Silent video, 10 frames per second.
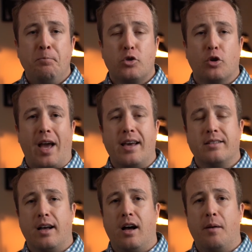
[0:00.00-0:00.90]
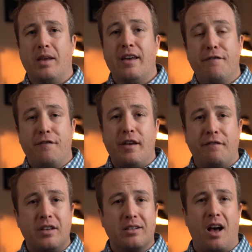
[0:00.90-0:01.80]
So guys,
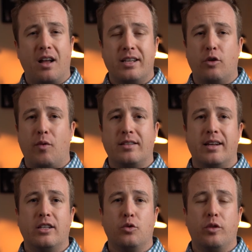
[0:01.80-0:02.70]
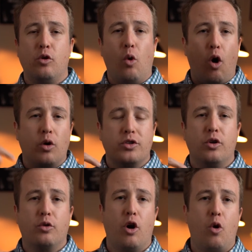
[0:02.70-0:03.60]
if this content resonates with you,
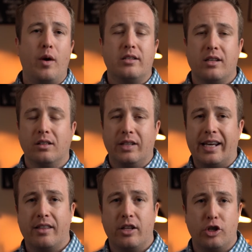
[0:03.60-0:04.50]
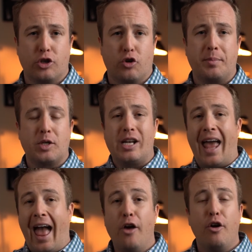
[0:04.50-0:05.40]
also go into the link in the description,
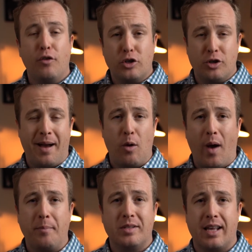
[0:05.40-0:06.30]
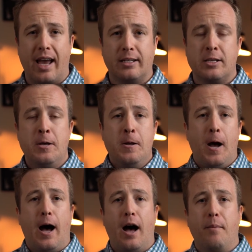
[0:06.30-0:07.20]
head over to my website,
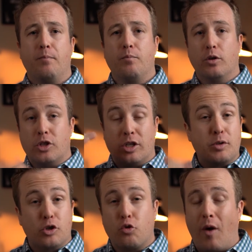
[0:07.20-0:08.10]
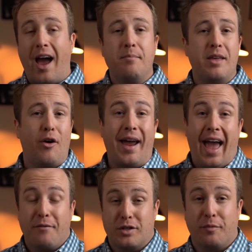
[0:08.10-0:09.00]
subscribe there. I
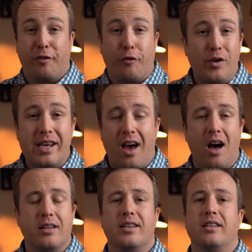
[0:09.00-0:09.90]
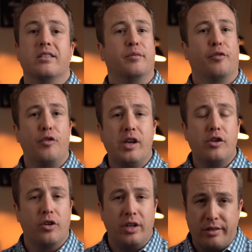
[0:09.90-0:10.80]
have some free content, some free
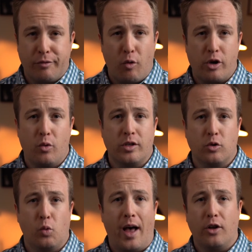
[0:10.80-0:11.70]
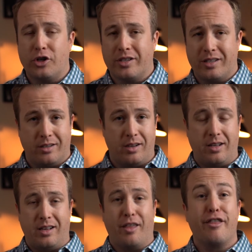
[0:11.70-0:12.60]
goodies for you as well, just
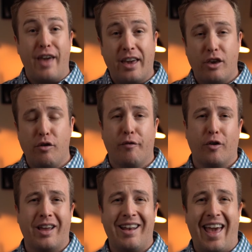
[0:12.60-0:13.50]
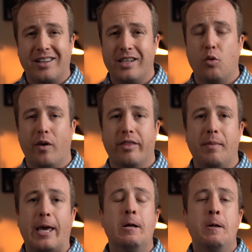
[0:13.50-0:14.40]
as a thank you for connecting with
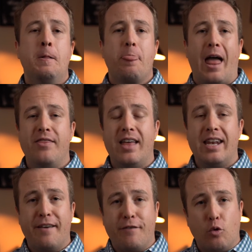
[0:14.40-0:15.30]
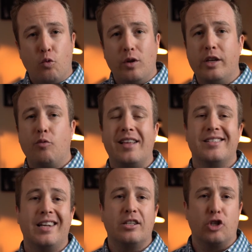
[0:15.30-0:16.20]
me. And then if it really
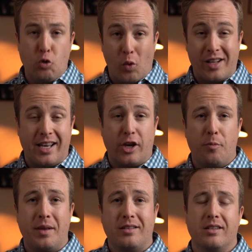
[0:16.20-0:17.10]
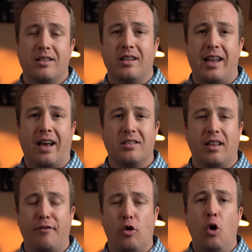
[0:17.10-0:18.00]
resonates and you want to take your business to the next
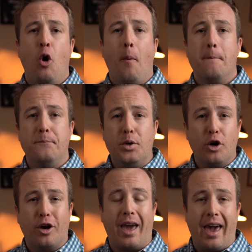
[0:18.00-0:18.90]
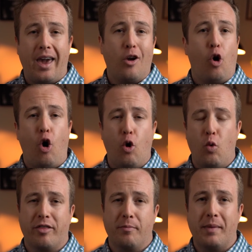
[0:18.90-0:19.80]
level, book a call
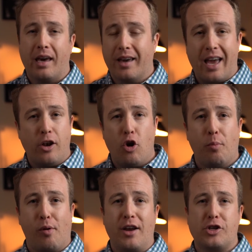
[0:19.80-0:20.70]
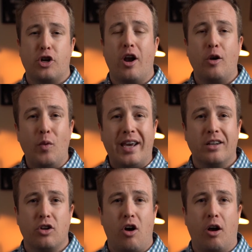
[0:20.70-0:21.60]
with me. Again, no pressure, and we
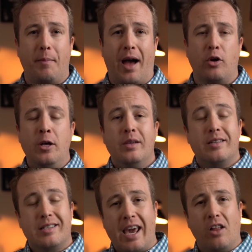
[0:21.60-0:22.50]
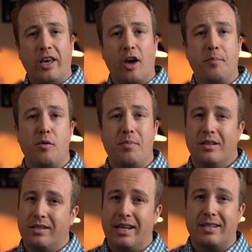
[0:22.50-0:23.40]
can talk about scaling up your
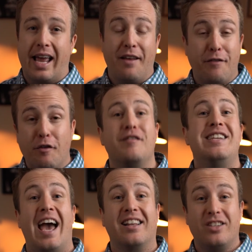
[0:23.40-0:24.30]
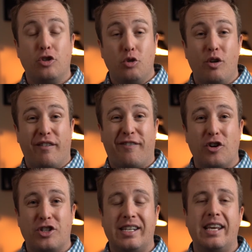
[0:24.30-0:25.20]
business. And if you've yet to do your
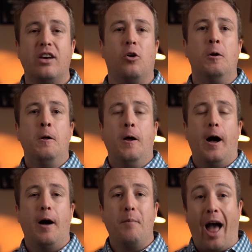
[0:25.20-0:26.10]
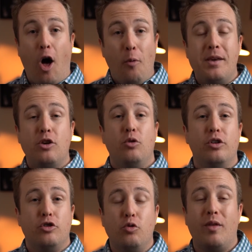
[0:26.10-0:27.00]
first deal, helping you to
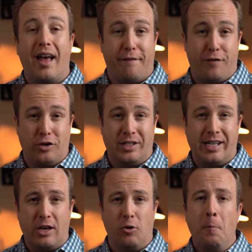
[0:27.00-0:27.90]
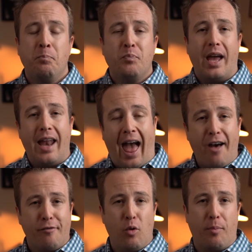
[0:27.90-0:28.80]
do that first deal and
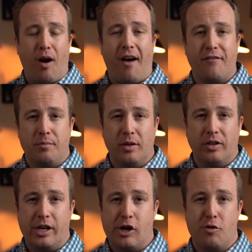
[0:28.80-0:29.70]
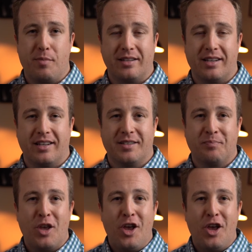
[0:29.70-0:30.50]
have more profitability in your business.